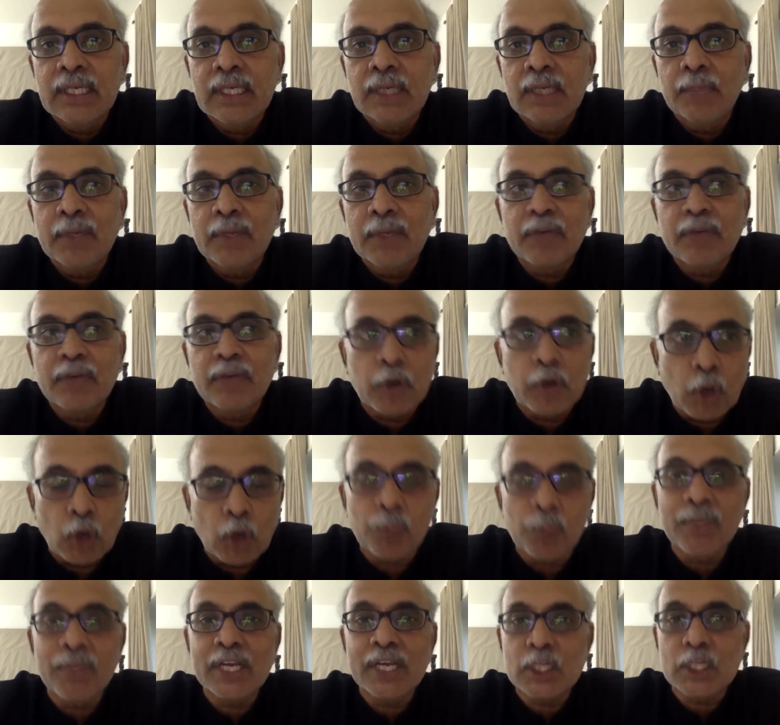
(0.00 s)
But if you're
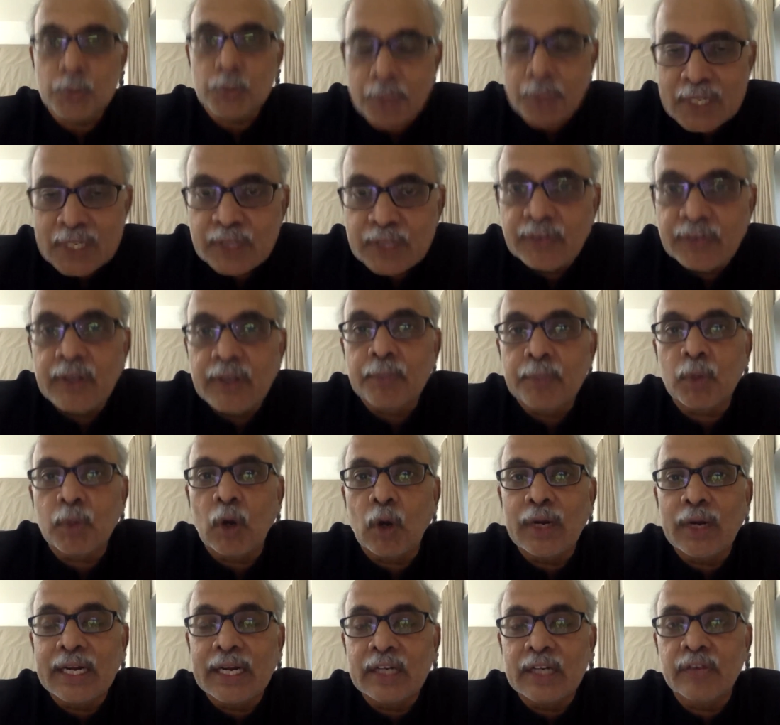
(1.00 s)
developing a specific
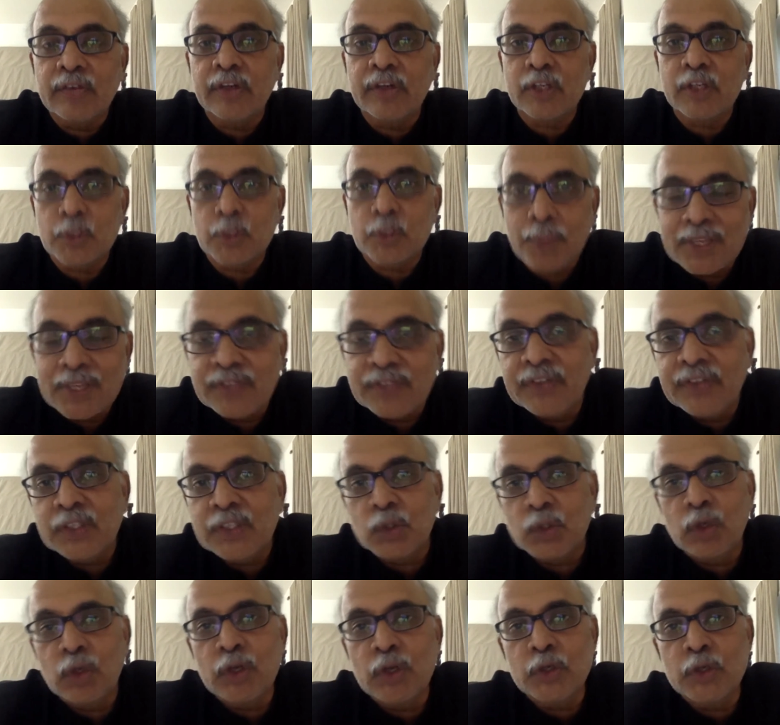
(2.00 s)
product for a specific
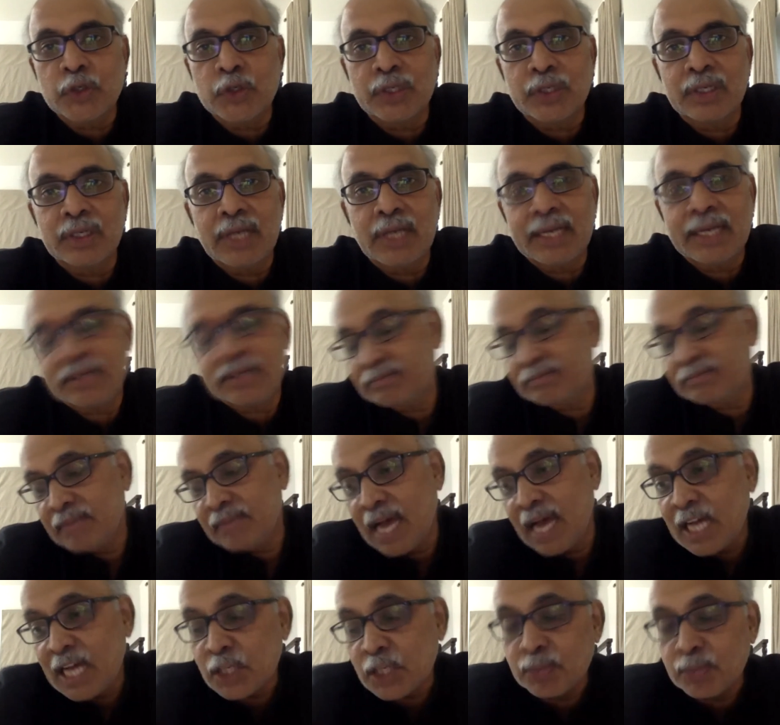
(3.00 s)
solution, like
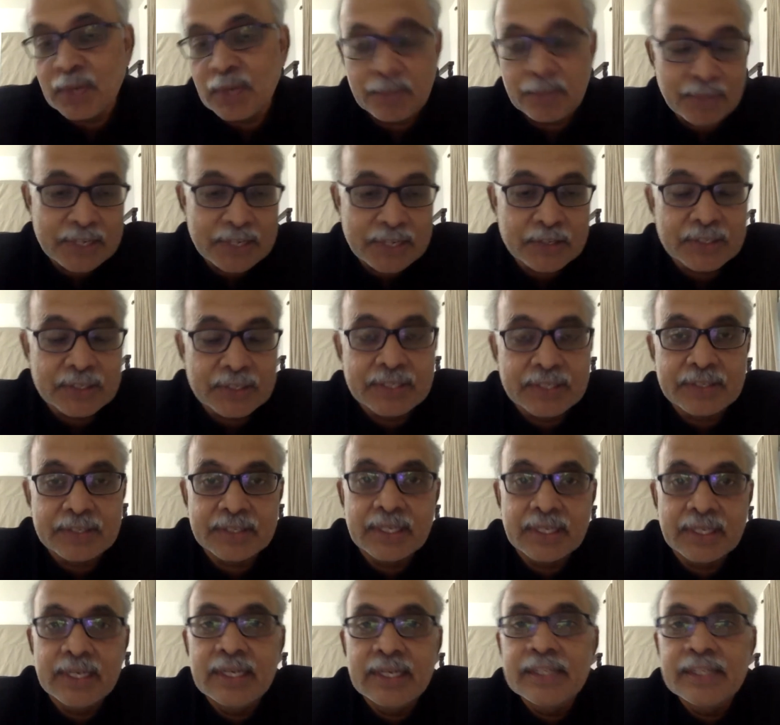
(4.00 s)
asthma patients,
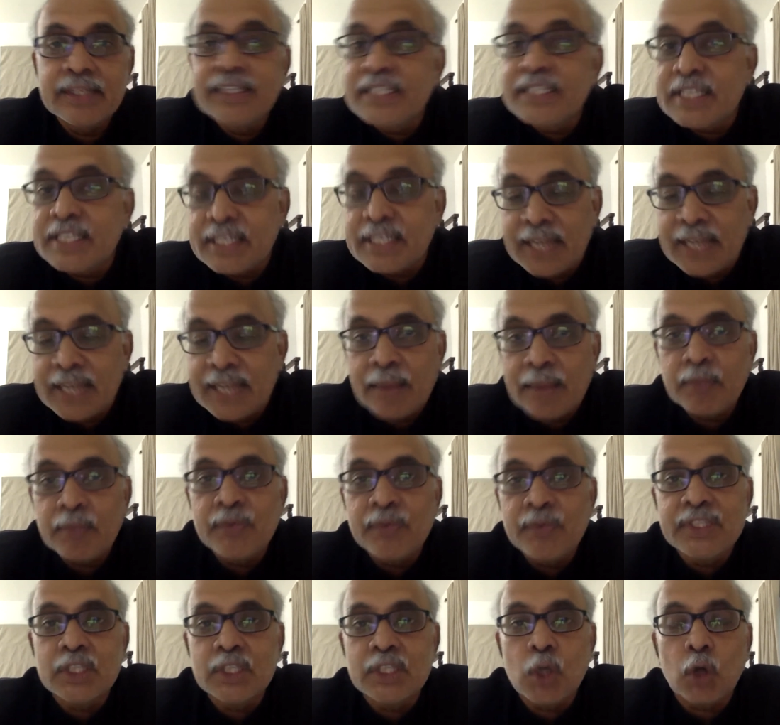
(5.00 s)
this is an app
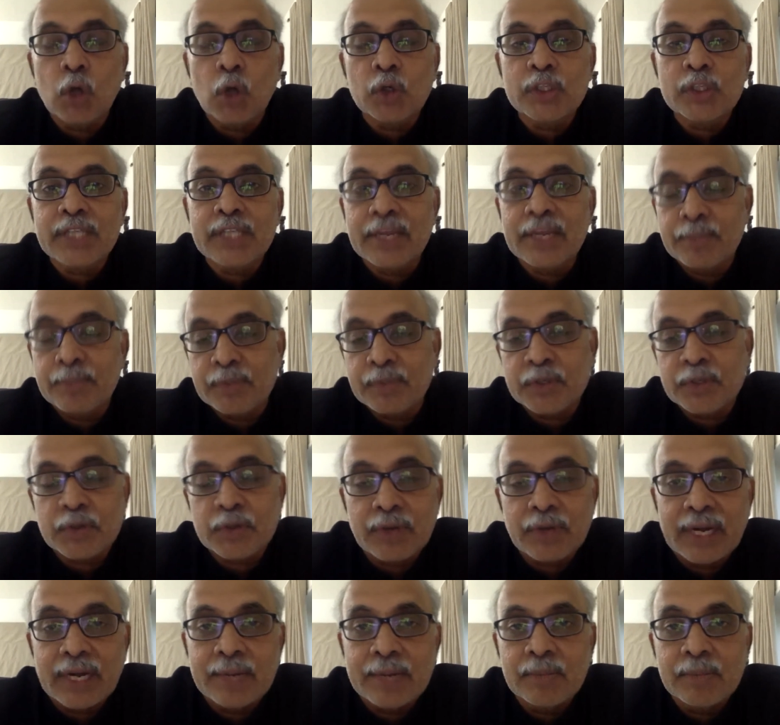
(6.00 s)
which doctors can
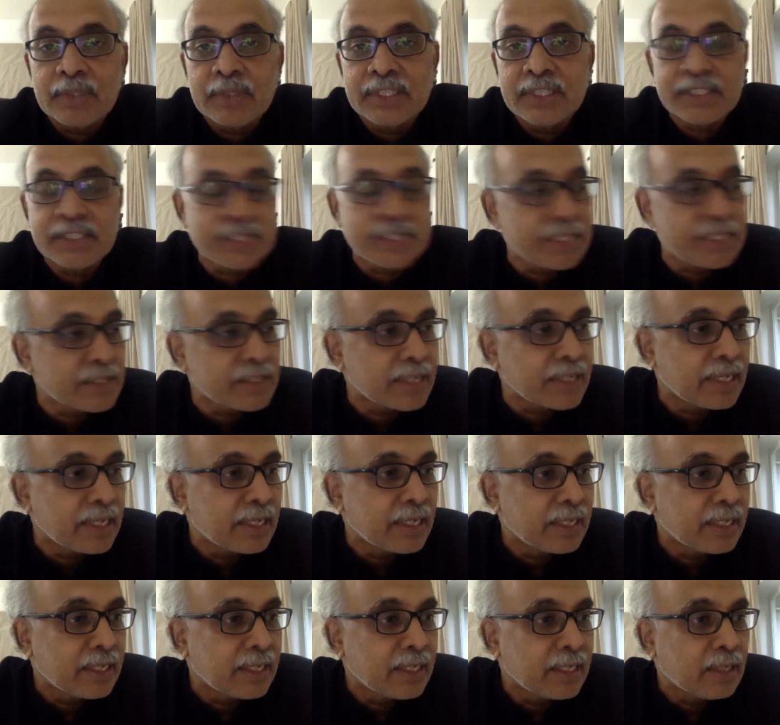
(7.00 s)
prescribe. This is
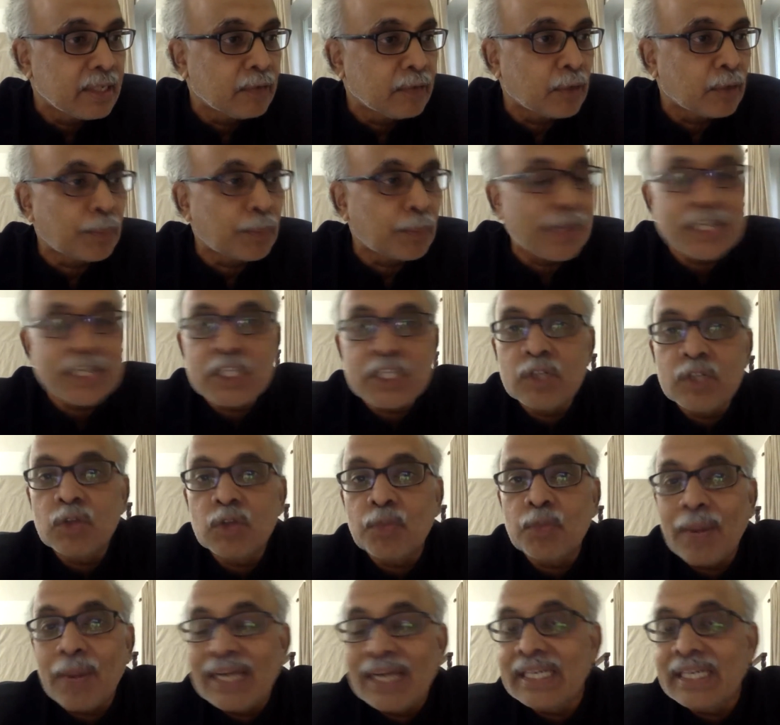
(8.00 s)
for
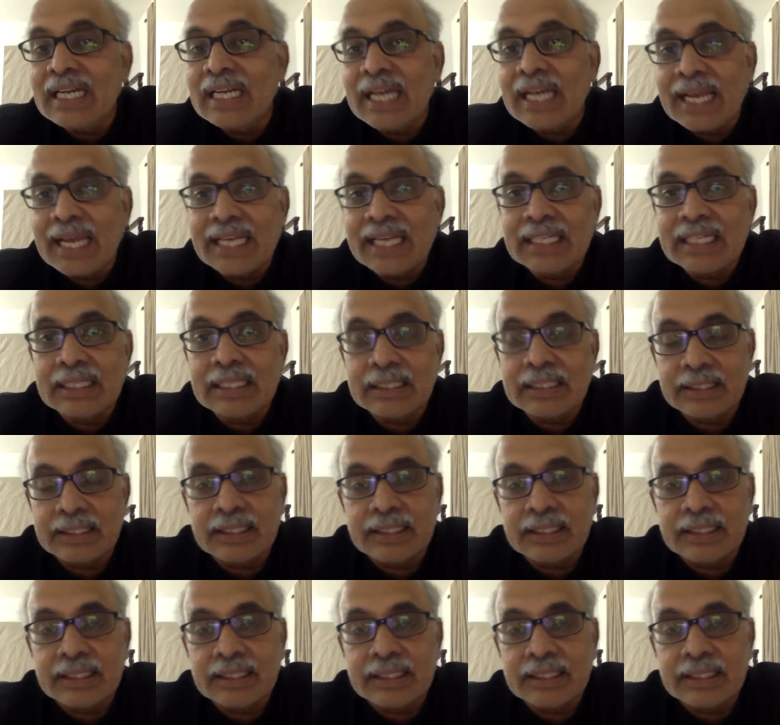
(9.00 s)
patients' mental health,